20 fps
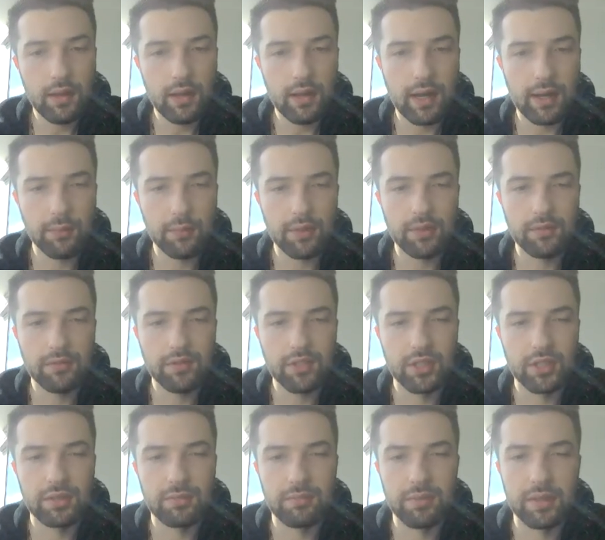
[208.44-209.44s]
I would
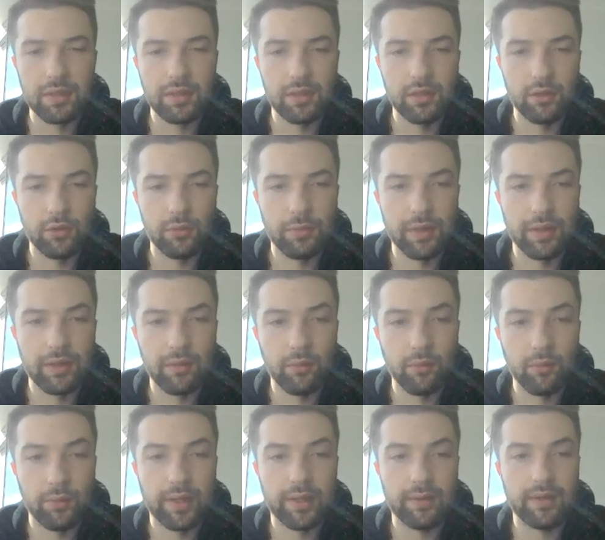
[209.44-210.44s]
just be a little bit
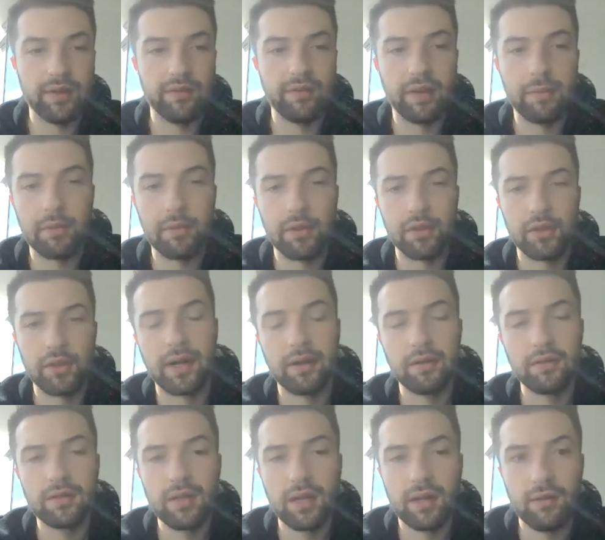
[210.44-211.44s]
weary of him on the
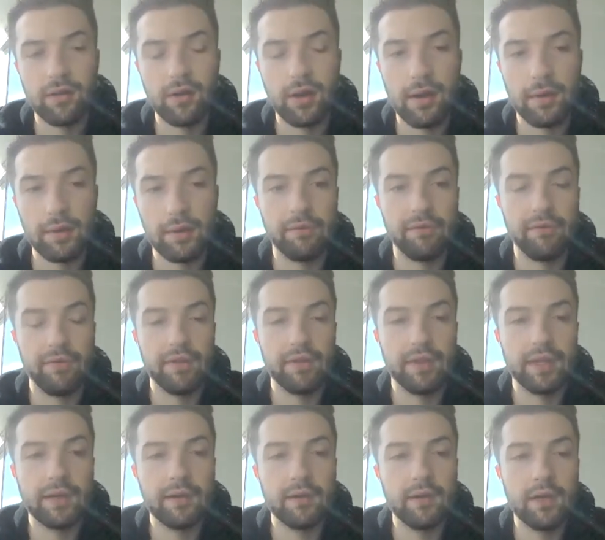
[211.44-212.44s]
Browns. I don't know how he'd
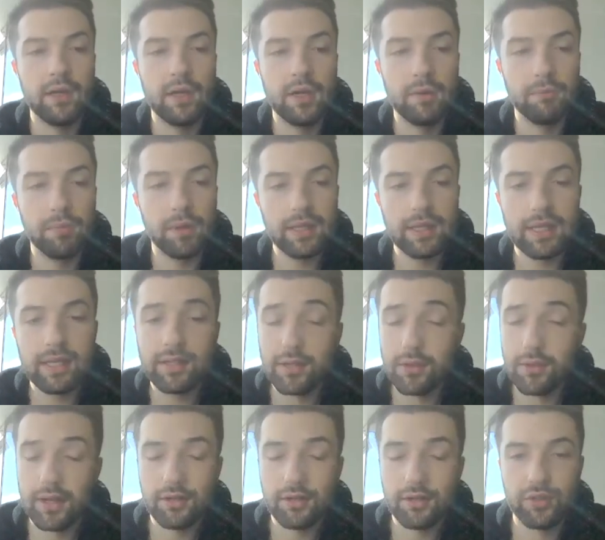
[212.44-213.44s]
fit there, but they
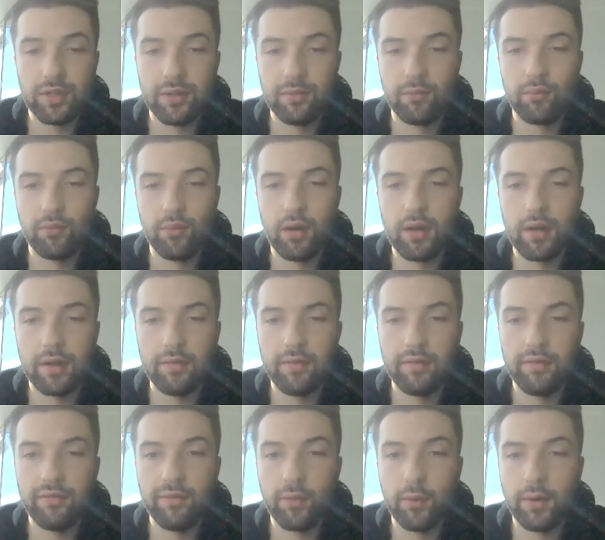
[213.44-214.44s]
do actually
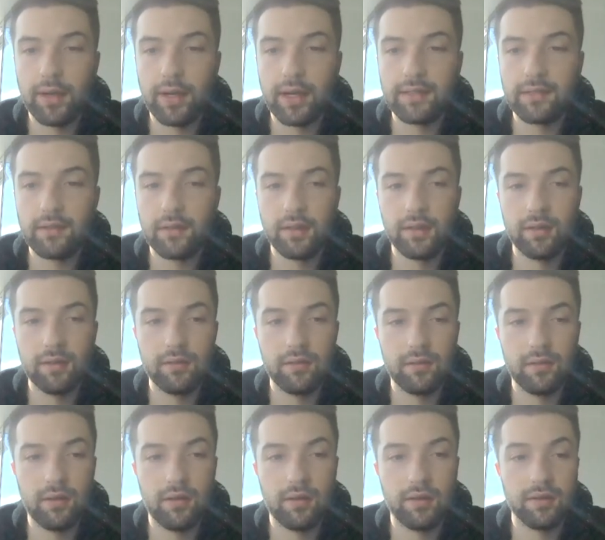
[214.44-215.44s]
run four guys on the
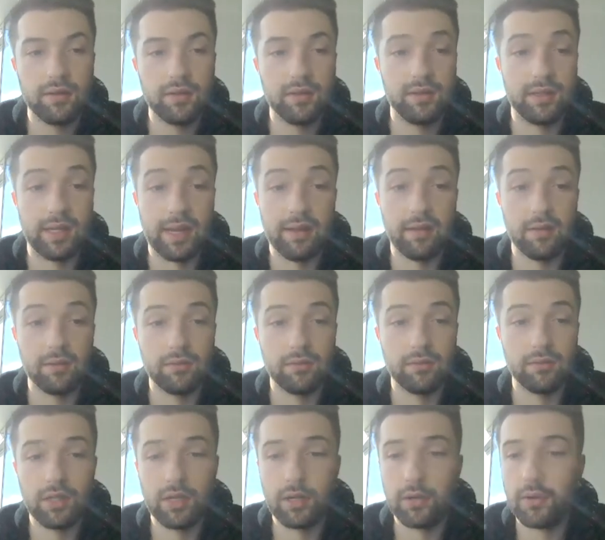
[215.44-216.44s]
on down.
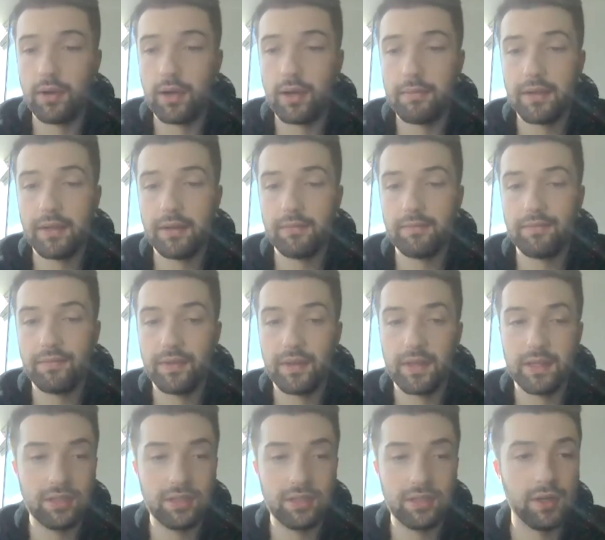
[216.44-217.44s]
So I mean,
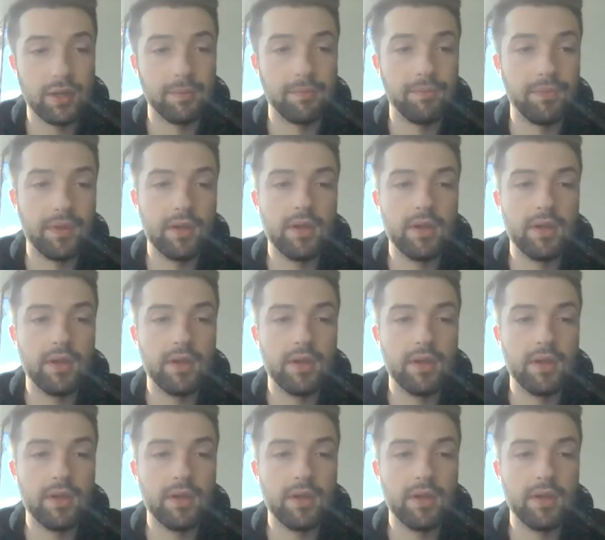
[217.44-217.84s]
let's do it.